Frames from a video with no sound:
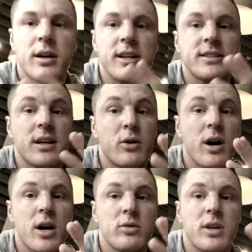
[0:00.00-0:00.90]
It's
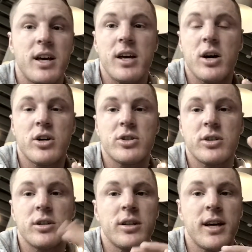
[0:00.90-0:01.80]
around
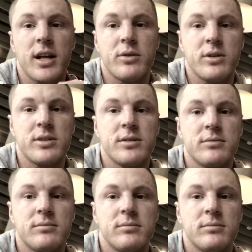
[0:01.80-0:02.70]
800 calories,
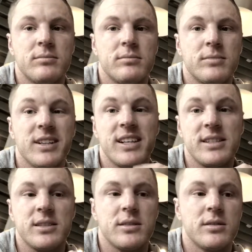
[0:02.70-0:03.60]
at least.